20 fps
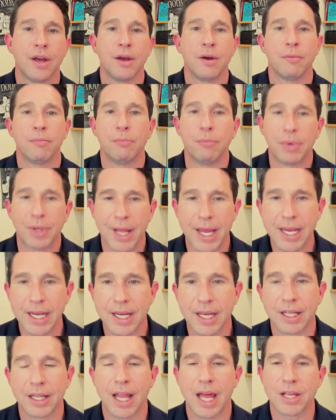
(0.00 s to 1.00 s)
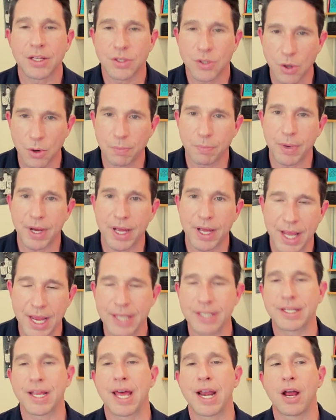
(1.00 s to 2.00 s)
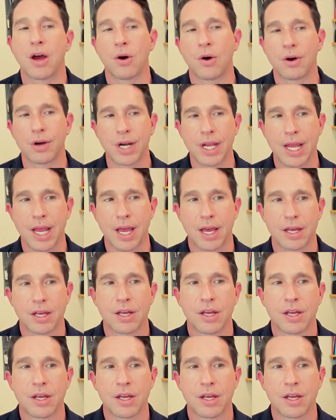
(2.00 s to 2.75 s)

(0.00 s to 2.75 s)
blank la sopa de zanahoria.